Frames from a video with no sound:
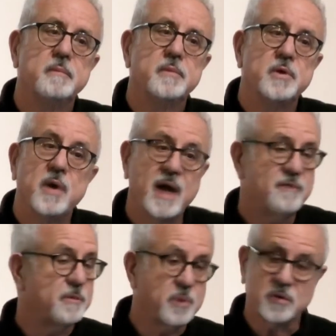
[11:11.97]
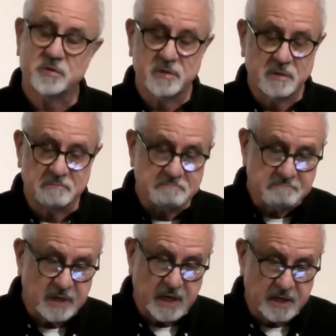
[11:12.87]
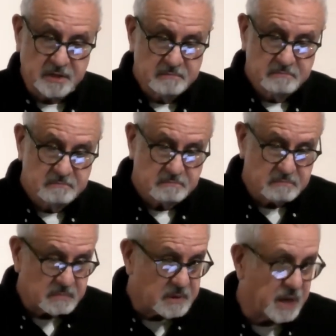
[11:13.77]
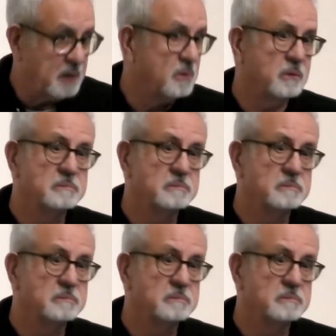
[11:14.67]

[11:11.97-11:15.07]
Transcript: You have a person like Abel,